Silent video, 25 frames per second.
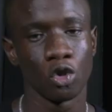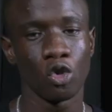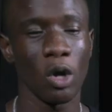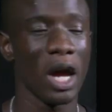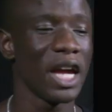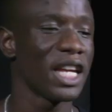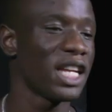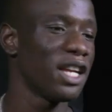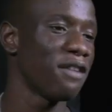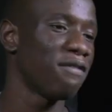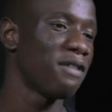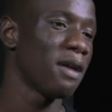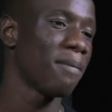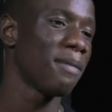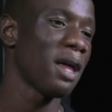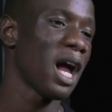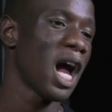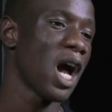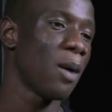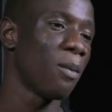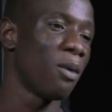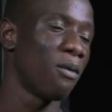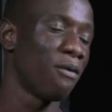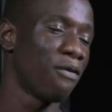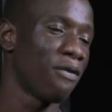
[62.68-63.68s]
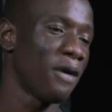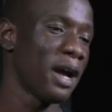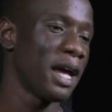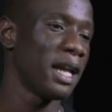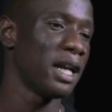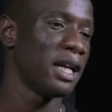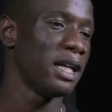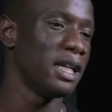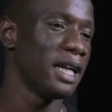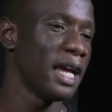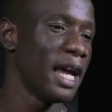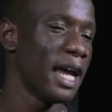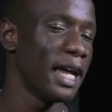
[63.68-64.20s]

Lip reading: So I give them the album Finally,